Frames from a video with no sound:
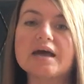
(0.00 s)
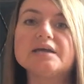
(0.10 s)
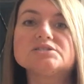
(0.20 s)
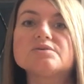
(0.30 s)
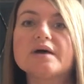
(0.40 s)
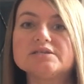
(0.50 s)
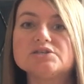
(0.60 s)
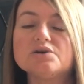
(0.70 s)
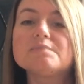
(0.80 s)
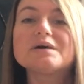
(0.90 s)
I can do that
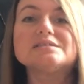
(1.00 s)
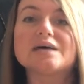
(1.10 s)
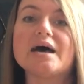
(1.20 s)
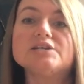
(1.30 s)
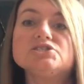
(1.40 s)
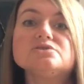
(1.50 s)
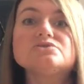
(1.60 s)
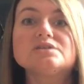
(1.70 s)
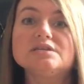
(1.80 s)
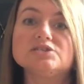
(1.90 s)
too, because I
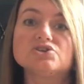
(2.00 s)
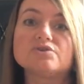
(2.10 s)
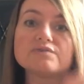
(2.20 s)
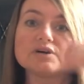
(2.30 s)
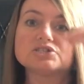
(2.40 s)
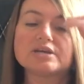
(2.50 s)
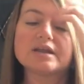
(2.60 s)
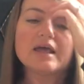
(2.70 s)
choose the digital version.